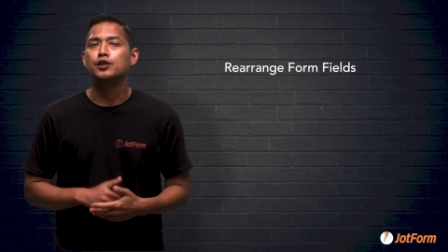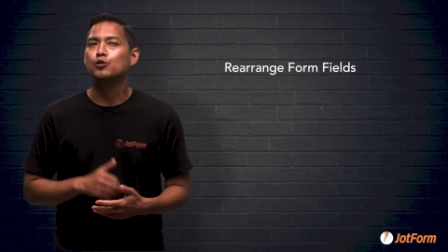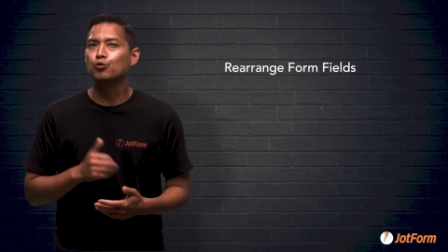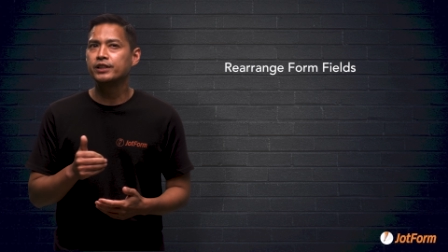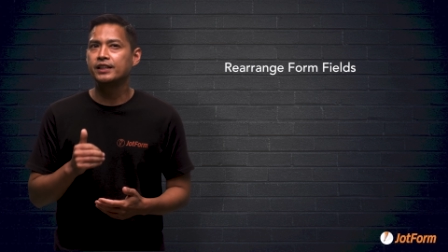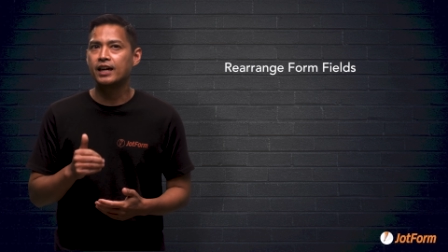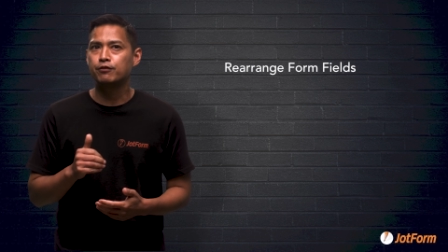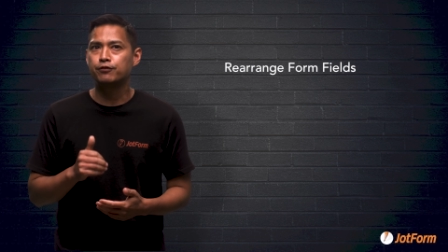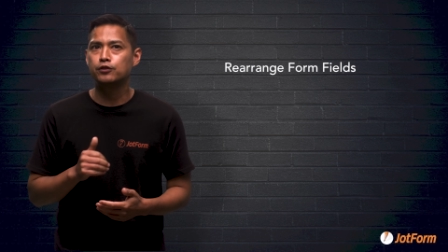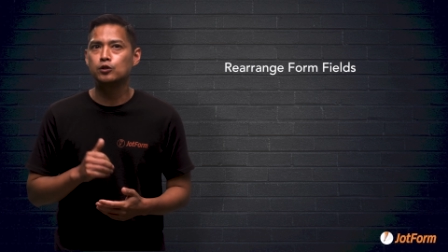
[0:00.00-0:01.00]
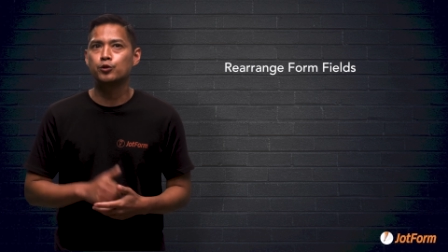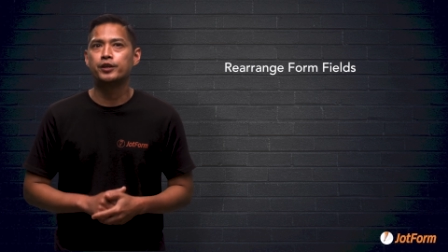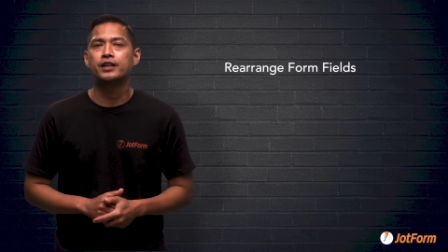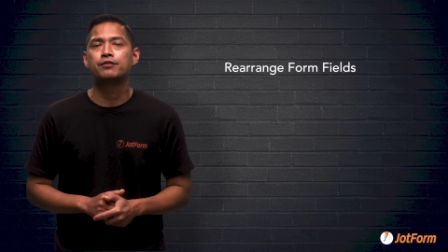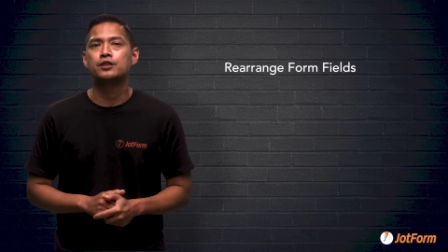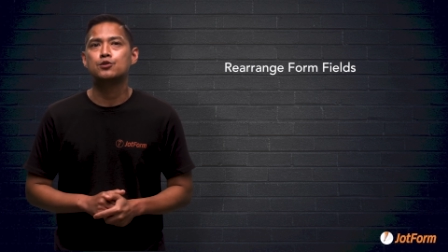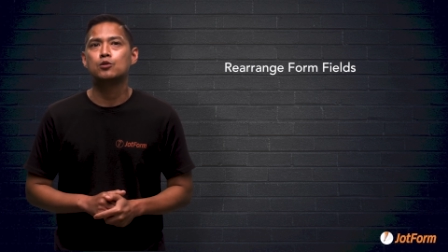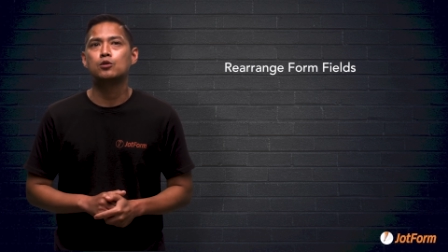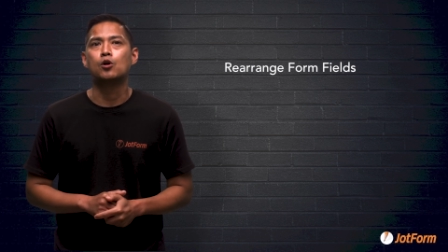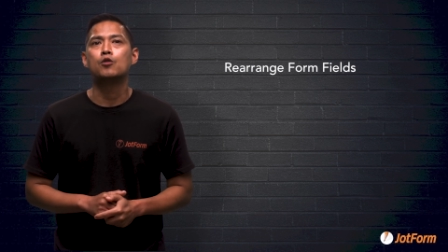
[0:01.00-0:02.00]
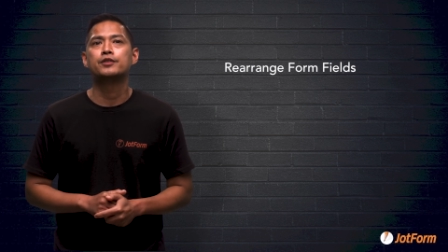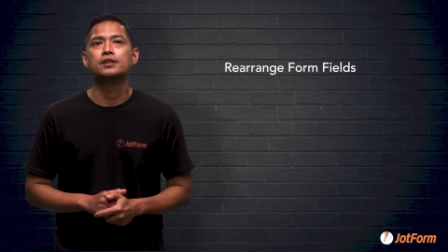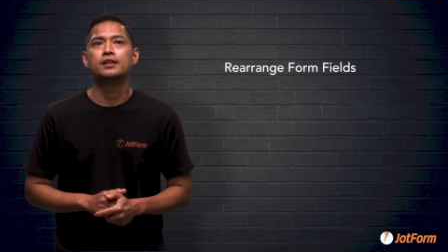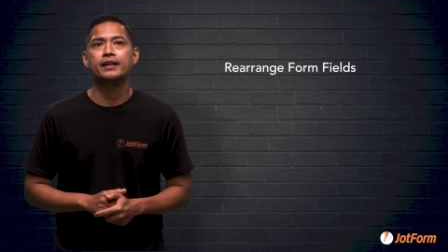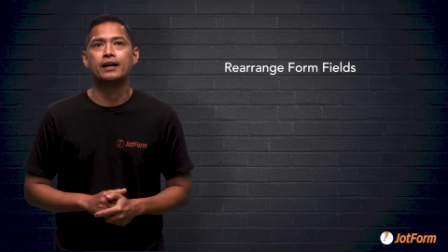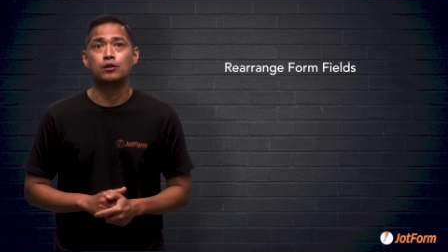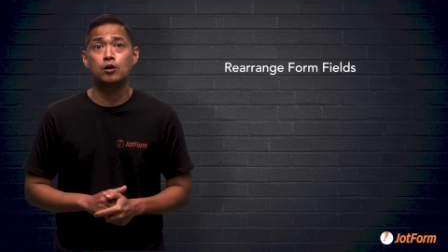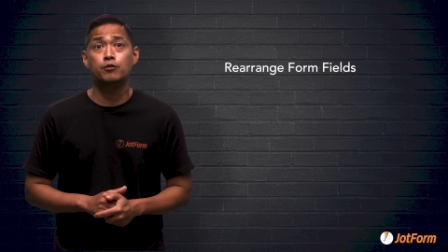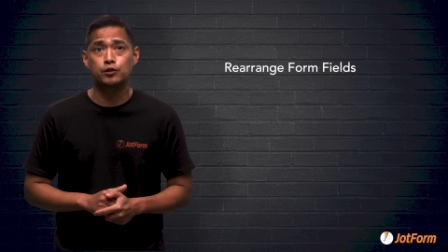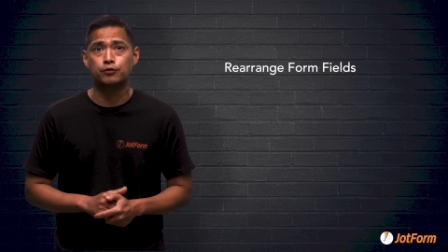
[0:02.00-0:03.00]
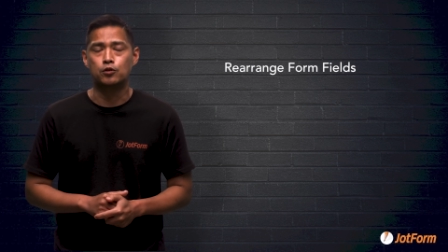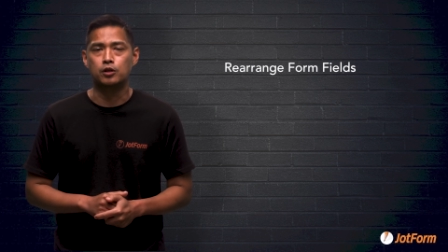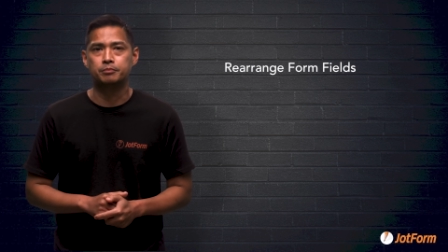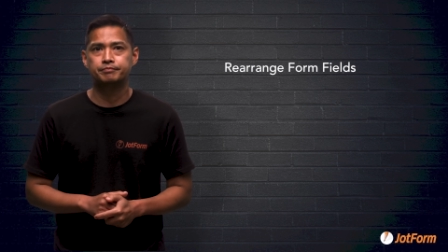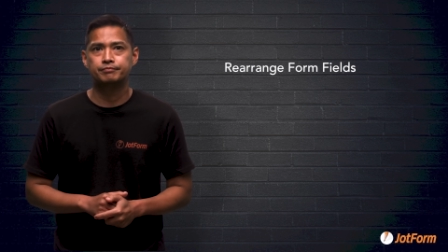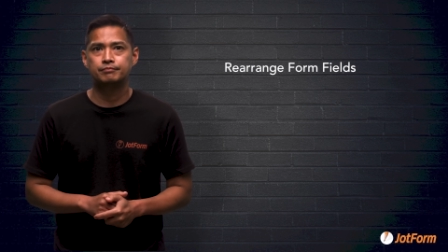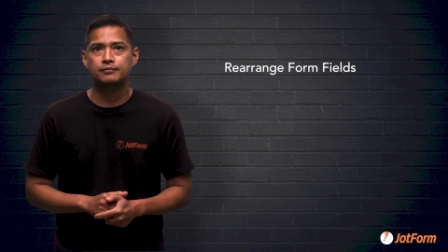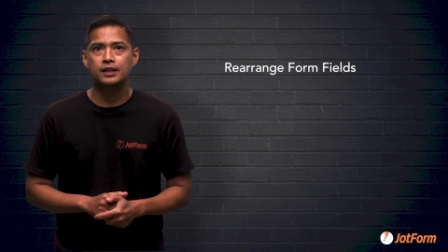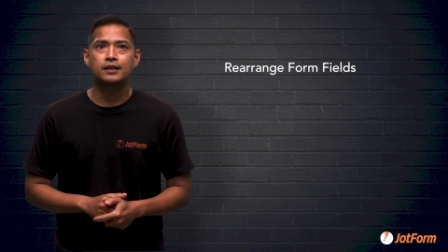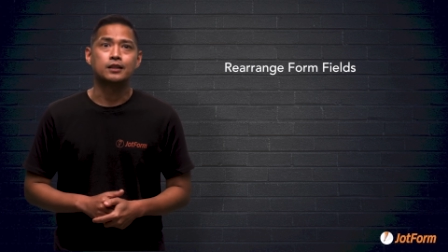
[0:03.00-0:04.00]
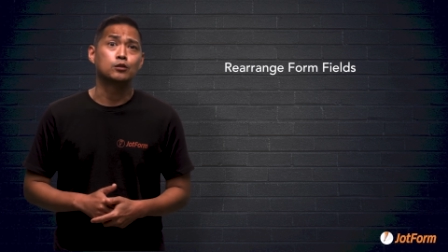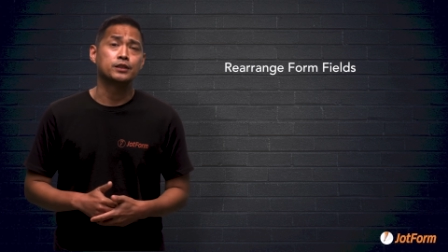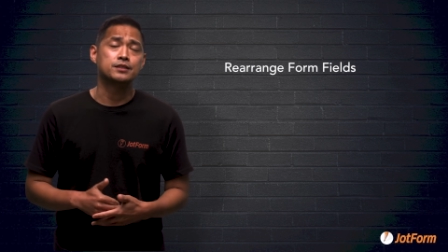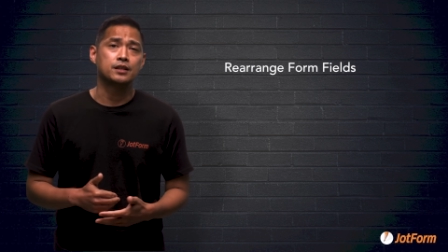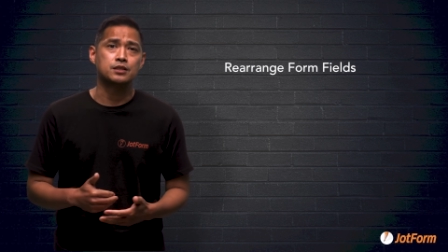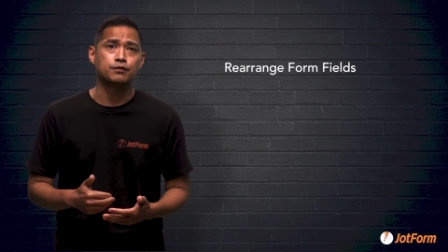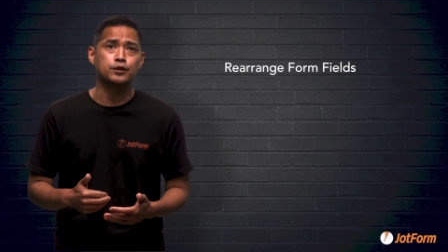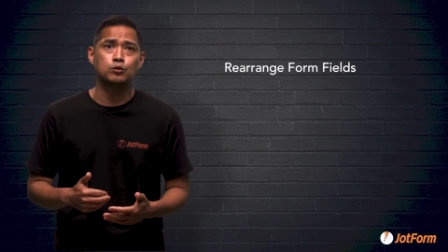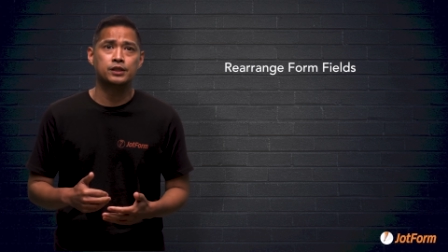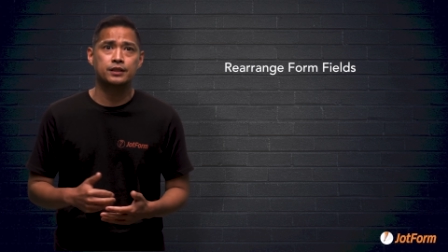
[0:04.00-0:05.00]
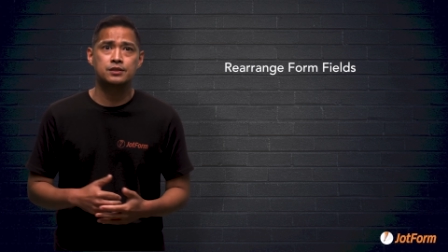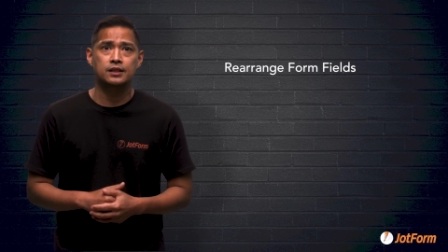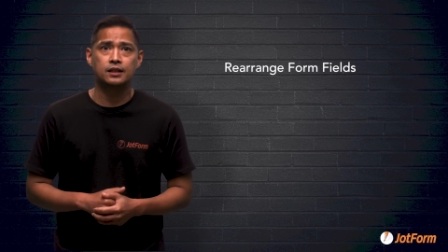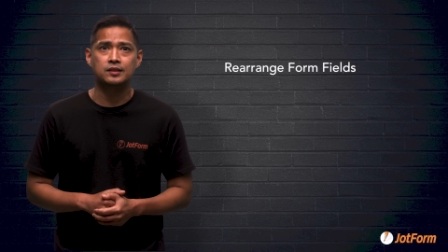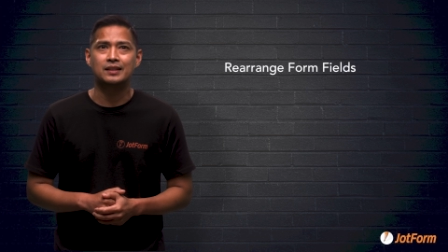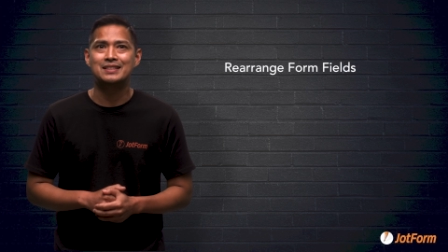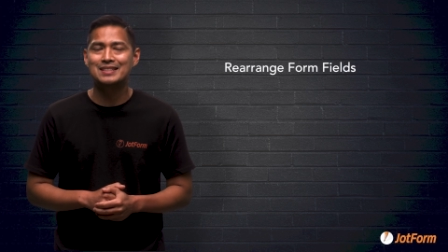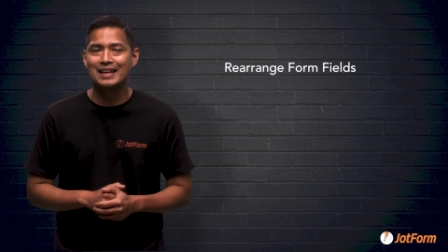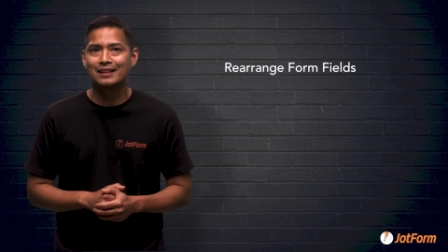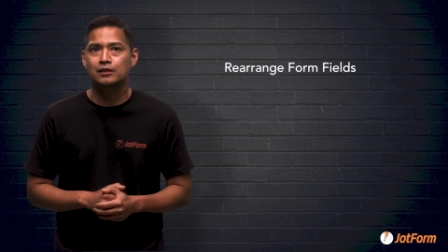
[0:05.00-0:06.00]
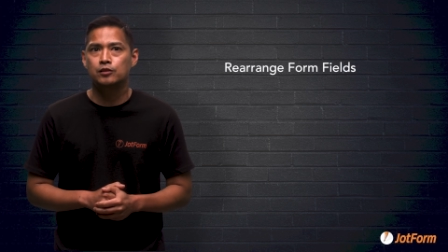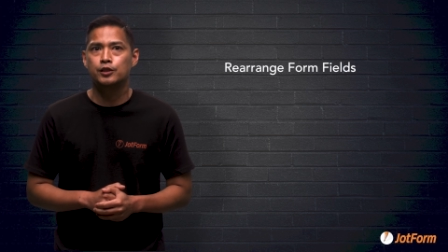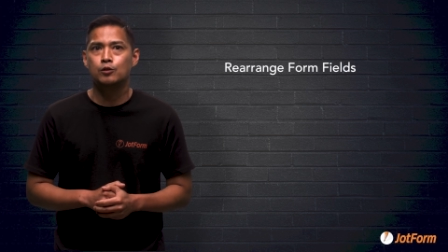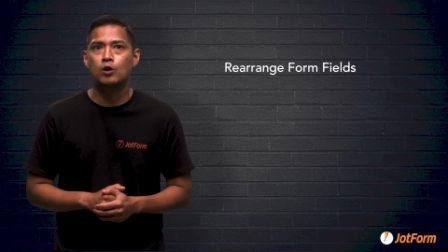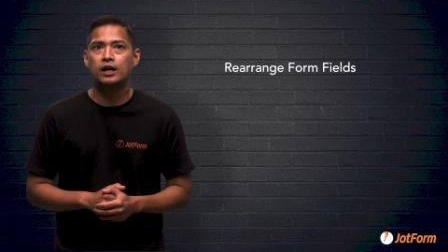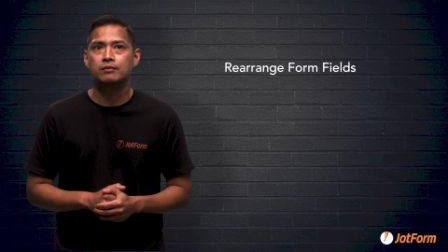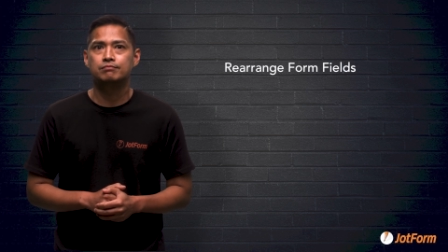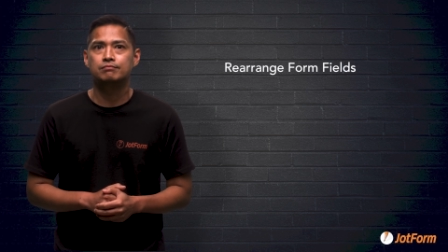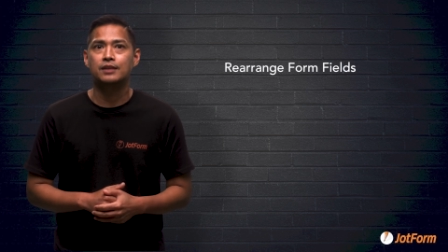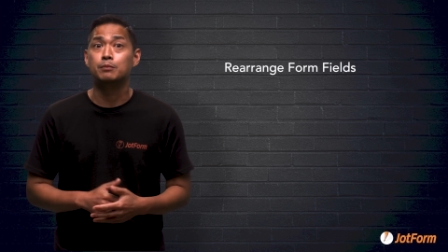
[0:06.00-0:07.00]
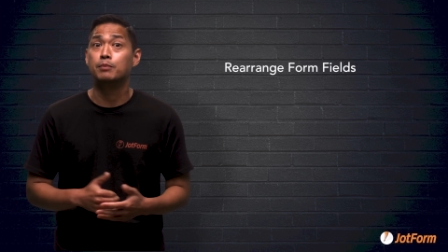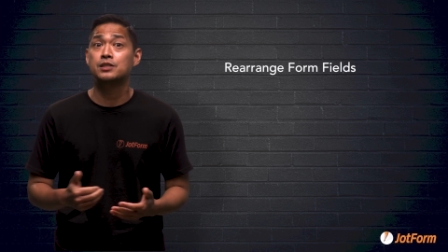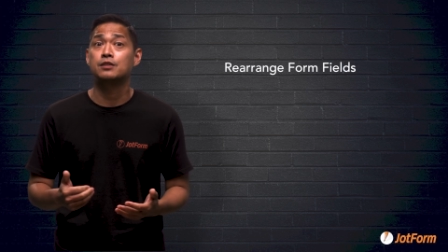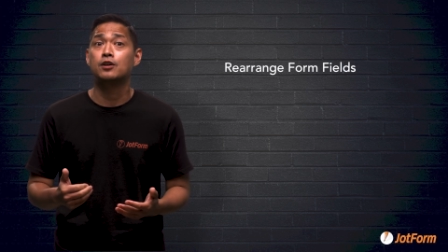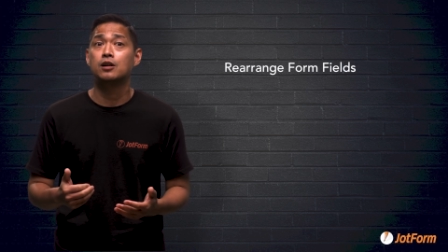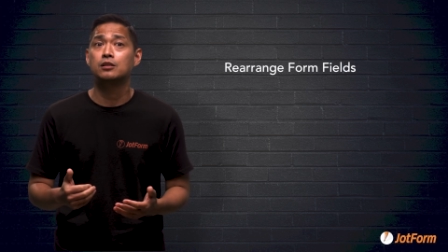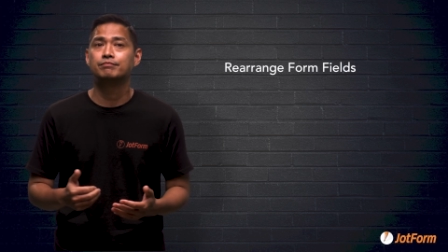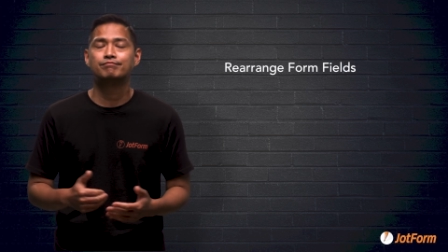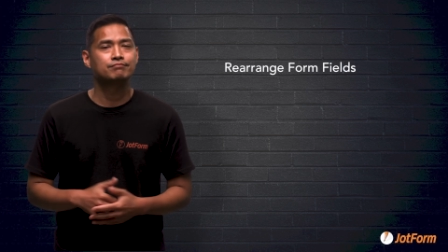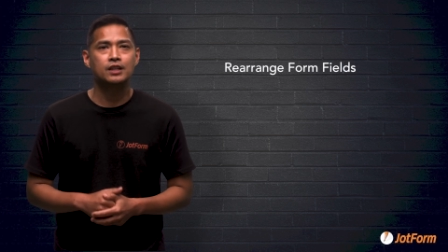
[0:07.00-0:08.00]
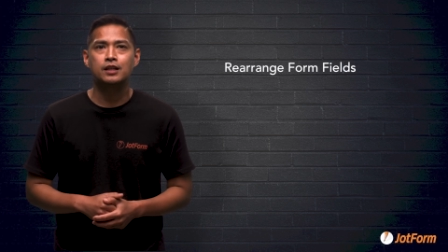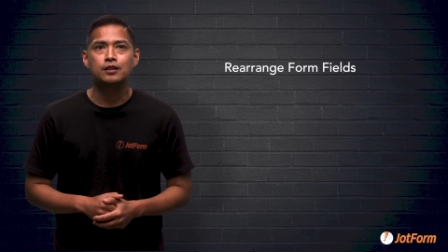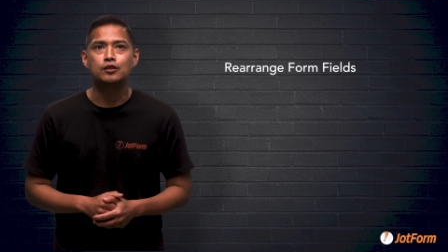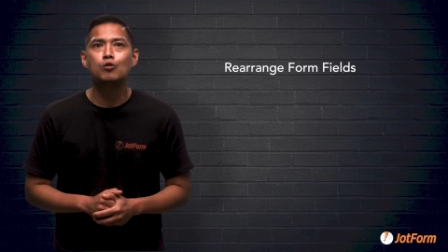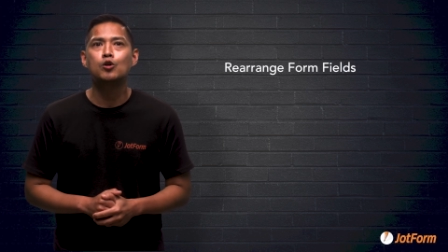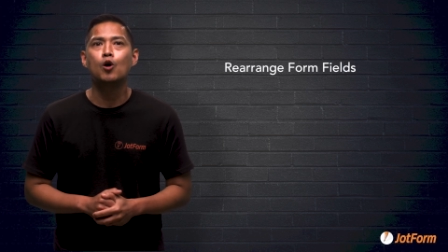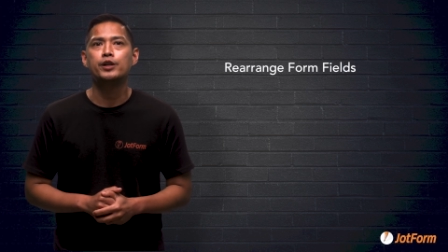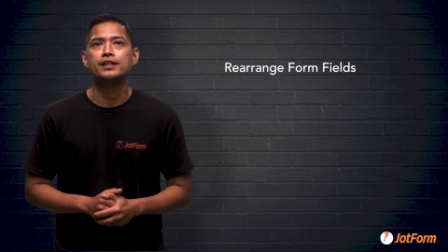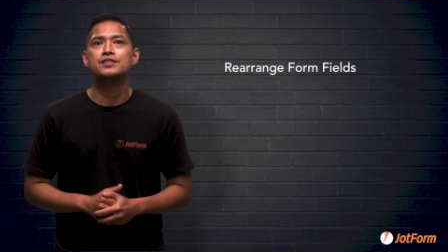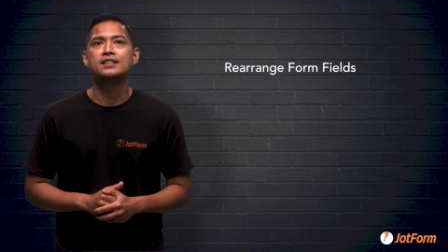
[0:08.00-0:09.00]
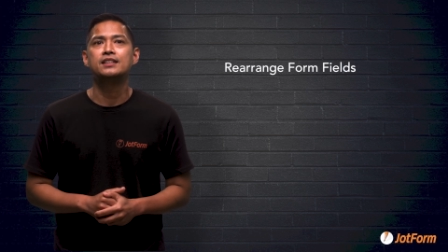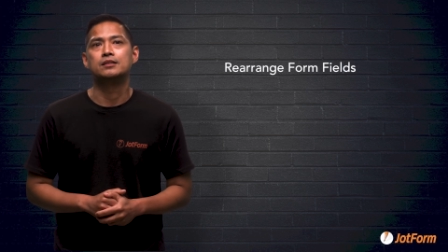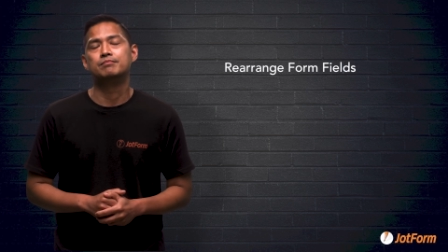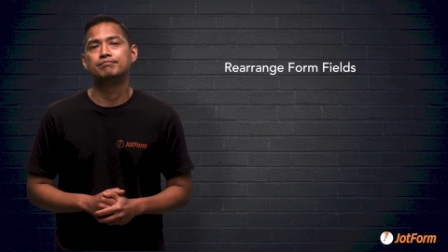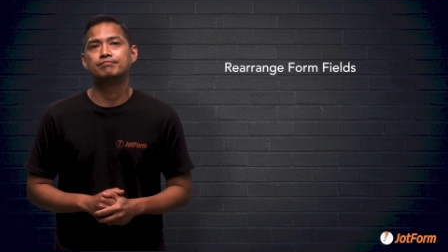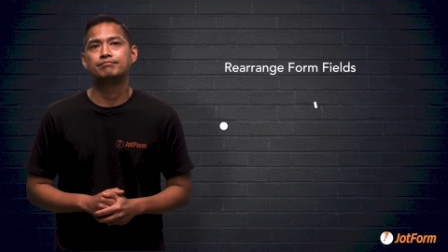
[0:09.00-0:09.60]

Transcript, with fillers: You really have full creative control over the layout of your form. It only takes a few clicks to get the exact look you want, and best of all, no coding is needed.